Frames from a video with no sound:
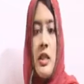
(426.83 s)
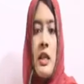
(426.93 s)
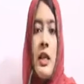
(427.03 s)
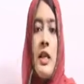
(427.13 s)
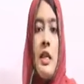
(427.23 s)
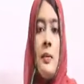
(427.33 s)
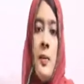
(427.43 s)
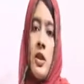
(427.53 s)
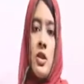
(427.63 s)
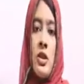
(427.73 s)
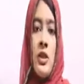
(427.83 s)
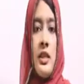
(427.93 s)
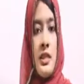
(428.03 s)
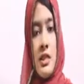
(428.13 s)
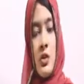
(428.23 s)
the clinical picture,
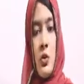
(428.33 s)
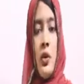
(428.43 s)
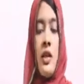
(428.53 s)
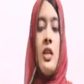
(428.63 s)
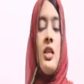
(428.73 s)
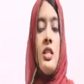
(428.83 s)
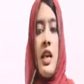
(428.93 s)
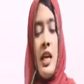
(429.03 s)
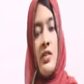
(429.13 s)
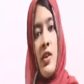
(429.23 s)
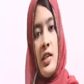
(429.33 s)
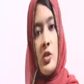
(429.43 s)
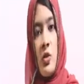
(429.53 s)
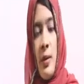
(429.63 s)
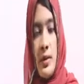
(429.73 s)
it is showing a stratified
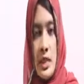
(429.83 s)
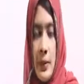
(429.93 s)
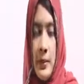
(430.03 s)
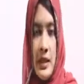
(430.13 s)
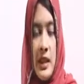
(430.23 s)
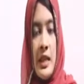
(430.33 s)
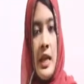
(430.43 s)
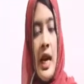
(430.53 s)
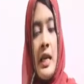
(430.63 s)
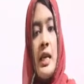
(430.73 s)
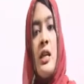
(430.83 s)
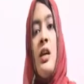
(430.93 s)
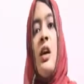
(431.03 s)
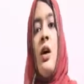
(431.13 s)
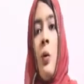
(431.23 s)
squamous epithelial lining
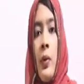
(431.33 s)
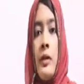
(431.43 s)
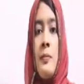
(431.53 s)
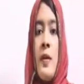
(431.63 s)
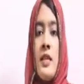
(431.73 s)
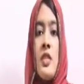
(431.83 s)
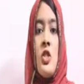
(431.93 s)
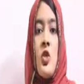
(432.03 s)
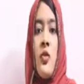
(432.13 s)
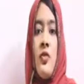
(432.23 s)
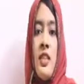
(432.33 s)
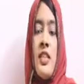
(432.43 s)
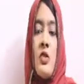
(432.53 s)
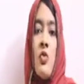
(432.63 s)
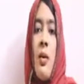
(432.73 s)
with presence of
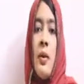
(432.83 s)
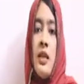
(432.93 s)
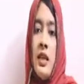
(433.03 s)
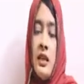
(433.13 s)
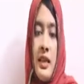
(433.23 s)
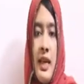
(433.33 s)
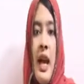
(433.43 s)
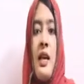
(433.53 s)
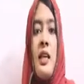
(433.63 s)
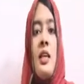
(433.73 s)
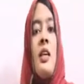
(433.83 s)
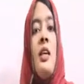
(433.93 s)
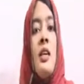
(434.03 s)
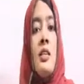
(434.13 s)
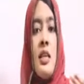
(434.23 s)
desquamated keratin.
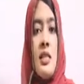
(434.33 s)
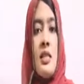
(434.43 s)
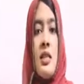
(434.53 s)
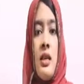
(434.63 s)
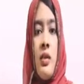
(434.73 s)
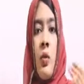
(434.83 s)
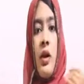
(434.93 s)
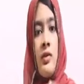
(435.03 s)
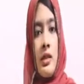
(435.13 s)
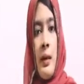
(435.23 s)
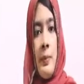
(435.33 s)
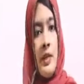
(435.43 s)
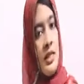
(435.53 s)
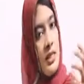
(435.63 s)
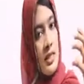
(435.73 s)
That is, the whatever the
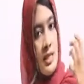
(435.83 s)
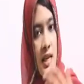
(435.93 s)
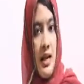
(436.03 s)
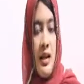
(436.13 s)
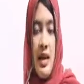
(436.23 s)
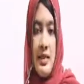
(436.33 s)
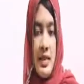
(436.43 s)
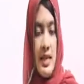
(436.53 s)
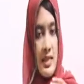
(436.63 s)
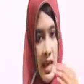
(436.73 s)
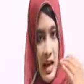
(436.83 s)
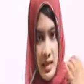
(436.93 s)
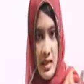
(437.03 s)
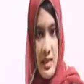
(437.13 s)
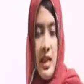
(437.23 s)
epithelial cells
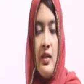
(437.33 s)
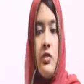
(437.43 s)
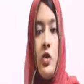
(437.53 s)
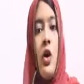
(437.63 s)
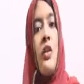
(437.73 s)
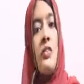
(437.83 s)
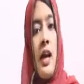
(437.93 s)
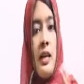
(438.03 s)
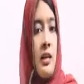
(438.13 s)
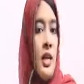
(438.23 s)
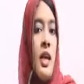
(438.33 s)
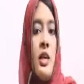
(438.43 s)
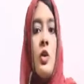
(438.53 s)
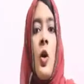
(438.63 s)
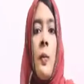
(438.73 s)
are sloughed off and they are
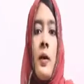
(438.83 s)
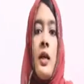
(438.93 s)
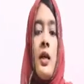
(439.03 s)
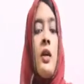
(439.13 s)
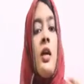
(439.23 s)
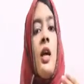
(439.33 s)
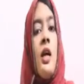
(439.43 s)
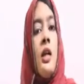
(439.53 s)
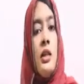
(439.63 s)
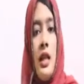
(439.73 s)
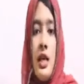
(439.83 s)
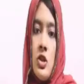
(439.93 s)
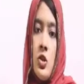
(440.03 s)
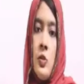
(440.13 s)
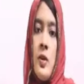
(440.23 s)
incorporated, they show